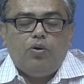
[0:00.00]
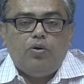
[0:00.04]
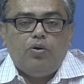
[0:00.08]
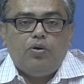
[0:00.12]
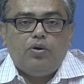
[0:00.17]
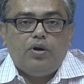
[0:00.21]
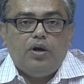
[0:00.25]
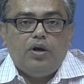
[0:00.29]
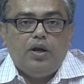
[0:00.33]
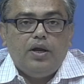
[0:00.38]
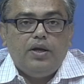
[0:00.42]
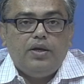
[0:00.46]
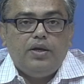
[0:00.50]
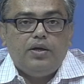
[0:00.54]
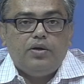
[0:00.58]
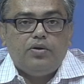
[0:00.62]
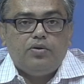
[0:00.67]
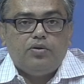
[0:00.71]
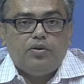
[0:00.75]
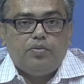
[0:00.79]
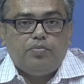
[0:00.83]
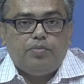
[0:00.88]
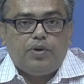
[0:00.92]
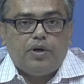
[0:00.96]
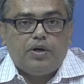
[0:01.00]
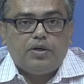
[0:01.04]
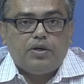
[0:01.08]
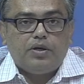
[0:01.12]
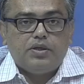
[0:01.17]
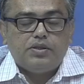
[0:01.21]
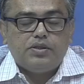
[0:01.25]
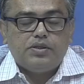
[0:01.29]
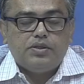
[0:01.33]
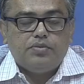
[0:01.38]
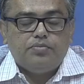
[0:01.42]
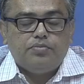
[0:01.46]
relating to the
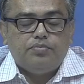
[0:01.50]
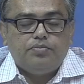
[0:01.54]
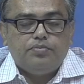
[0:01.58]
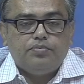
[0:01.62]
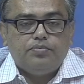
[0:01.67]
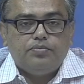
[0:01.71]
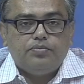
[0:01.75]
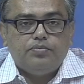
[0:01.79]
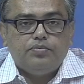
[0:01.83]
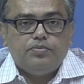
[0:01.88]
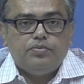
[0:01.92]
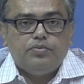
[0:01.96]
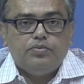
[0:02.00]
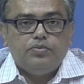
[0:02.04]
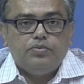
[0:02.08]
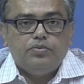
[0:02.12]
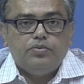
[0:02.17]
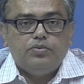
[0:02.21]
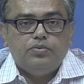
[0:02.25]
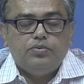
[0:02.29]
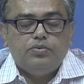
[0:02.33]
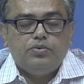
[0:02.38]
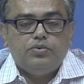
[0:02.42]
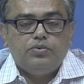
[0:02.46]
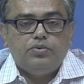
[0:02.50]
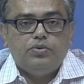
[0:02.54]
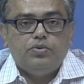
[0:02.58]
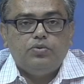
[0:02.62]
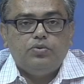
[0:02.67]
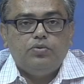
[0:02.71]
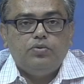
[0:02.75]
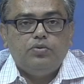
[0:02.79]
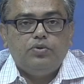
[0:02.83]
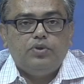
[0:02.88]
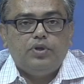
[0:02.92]
partnership. So,